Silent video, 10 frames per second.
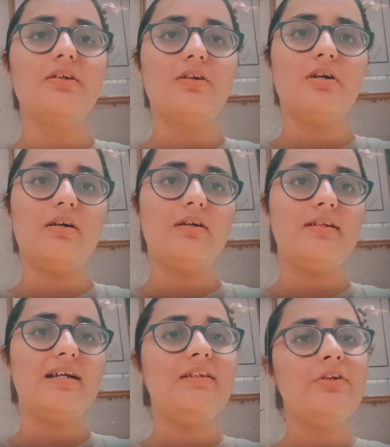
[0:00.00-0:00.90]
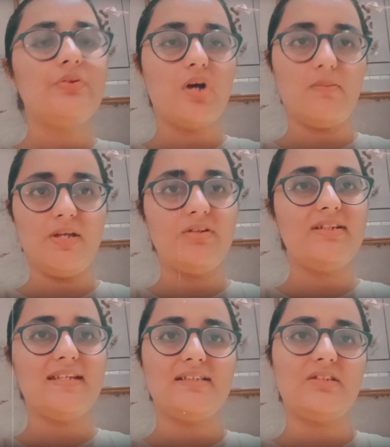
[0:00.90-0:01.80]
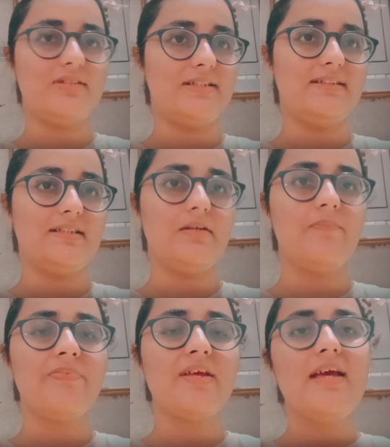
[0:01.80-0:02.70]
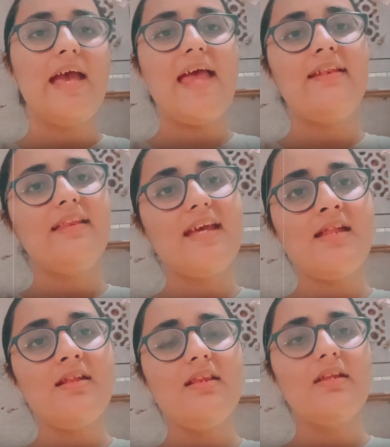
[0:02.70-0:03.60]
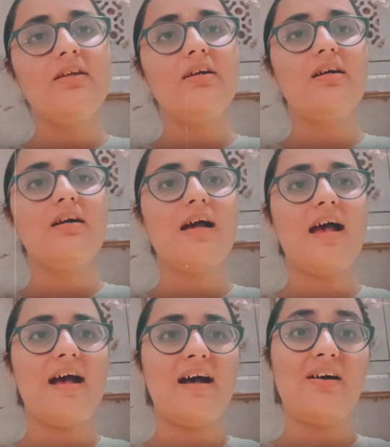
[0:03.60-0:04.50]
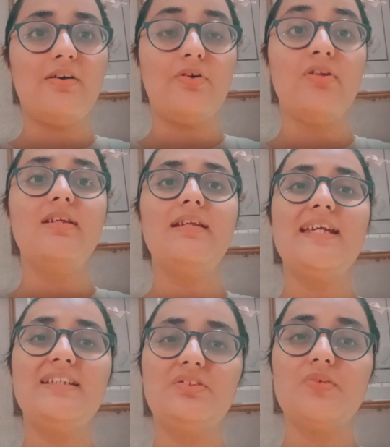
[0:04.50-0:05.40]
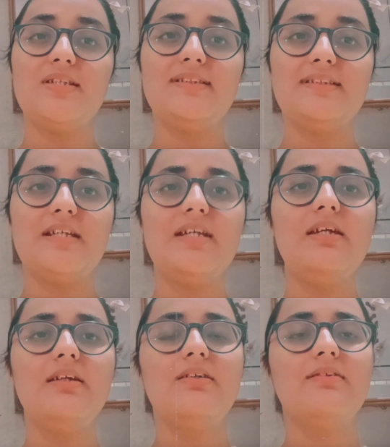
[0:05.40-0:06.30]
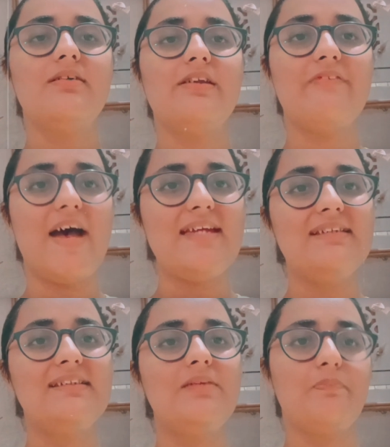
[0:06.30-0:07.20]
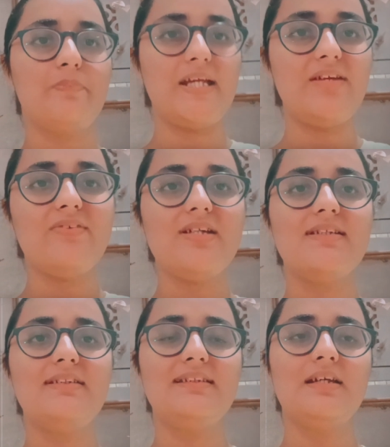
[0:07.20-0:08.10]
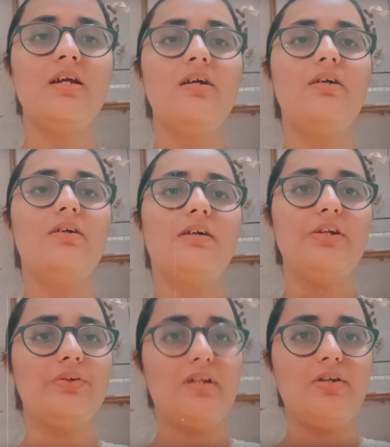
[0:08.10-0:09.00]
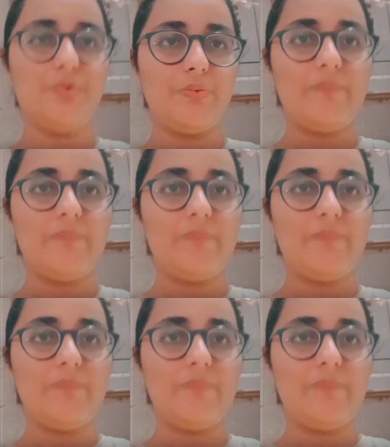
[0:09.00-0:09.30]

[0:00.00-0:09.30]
a new topic on the next Wednesday, and then on the next Wednesday revise the previous unit too.